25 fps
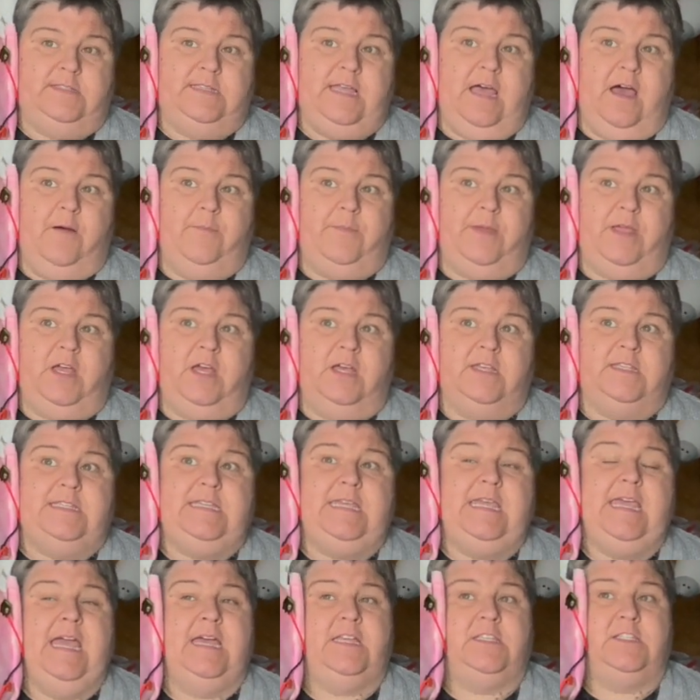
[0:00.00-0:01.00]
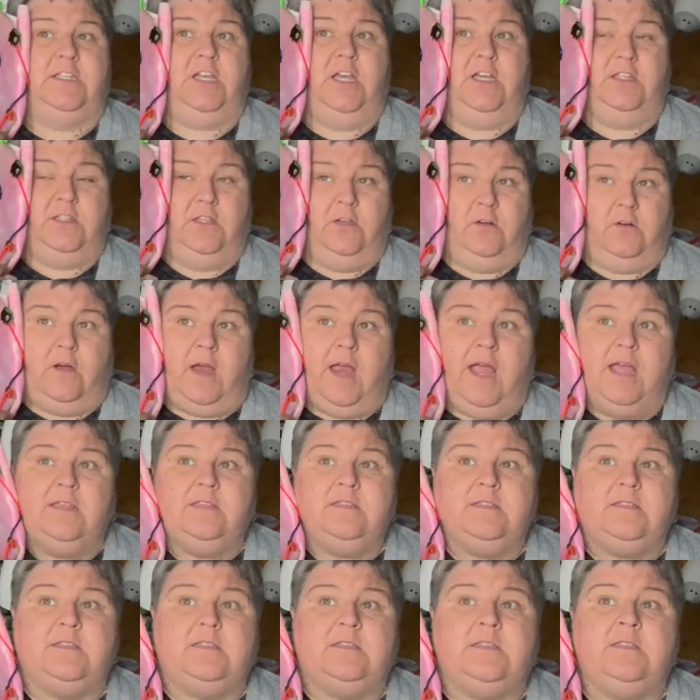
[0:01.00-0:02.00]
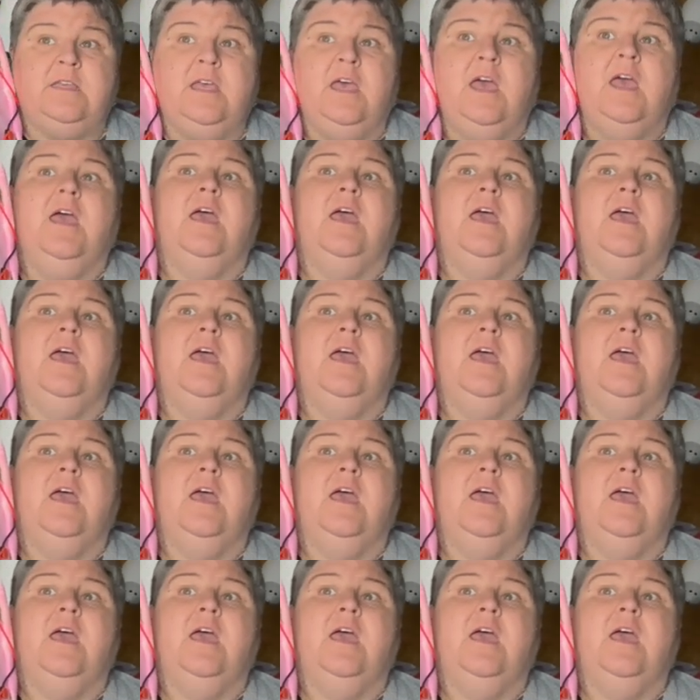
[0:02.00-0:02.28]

down because he has cut the grass.